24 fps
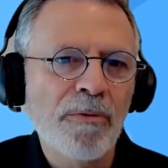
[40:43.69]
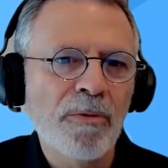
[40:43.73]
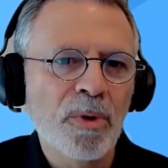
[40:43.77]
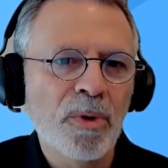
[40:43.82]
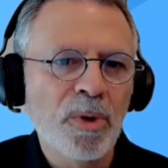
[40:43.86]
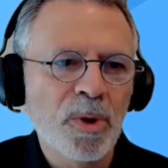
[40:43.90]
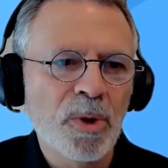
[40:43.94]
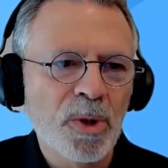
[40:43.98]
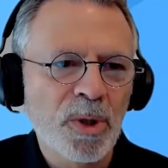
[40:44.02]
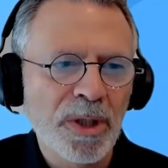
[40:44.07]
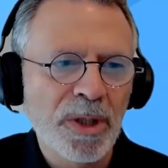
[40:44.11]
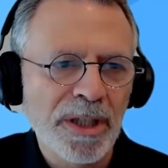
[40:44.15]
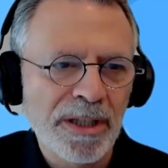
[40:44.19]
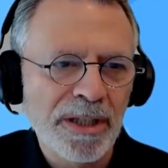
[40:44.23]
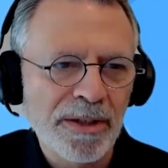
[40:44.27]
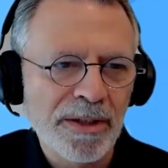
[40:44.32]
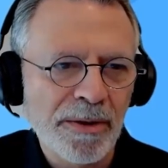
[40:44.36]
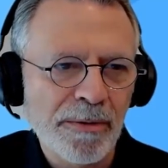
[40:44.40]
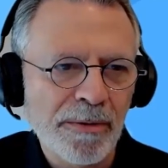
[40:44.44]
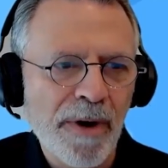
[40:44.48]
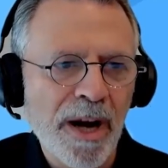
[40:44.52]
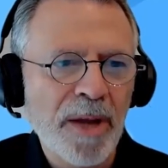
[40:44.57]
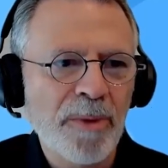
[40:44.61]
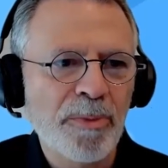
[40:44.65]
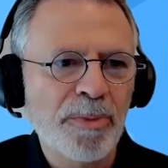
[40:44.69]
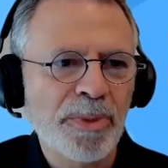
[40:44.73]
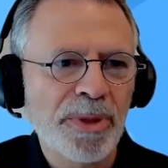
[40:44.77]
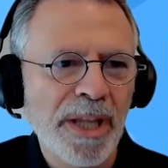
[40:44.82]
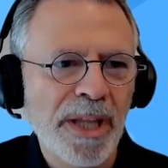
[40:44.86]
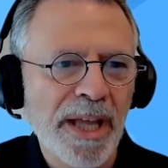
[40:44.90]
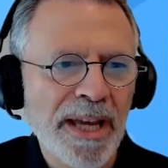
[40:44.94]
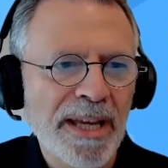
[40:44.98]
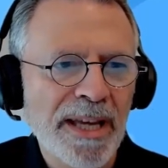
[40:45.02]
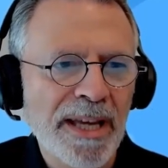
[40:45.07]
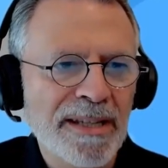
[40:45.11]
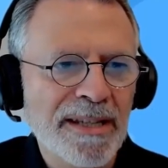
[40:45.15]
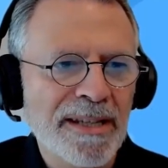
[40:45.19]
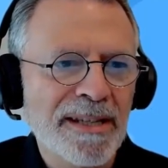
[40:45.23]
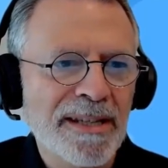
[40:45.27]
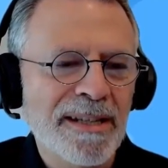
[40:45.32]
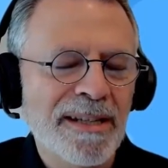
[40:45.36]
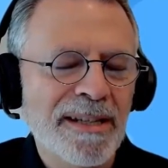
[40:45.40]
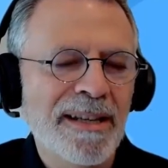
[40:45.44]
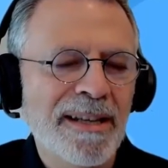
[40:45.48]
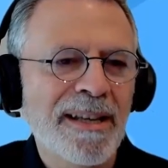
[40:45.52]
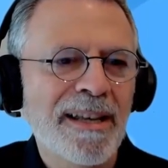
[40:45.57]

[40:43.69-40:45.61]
rule in the right place.